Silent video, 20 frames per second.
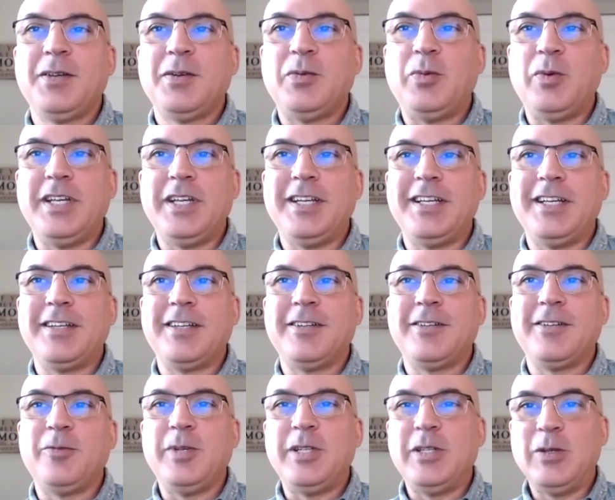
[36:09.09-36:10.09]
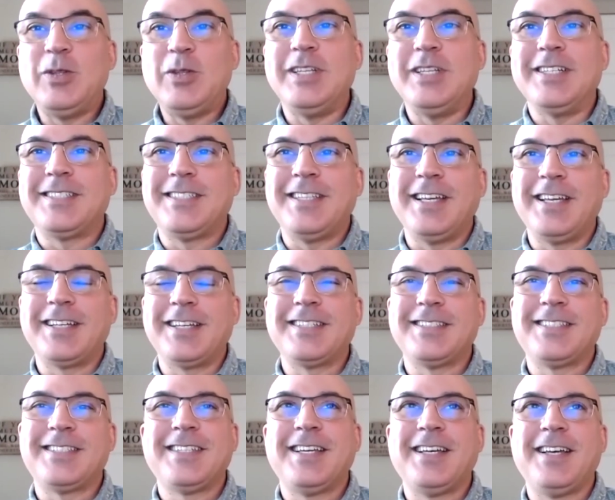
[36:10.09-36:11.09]
we do these
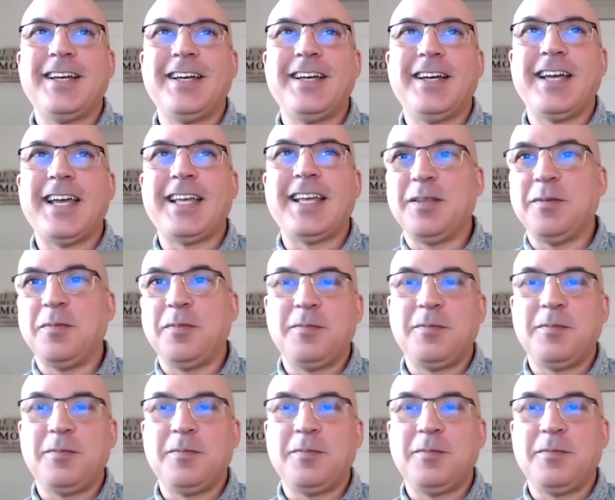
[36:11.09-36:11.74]
things at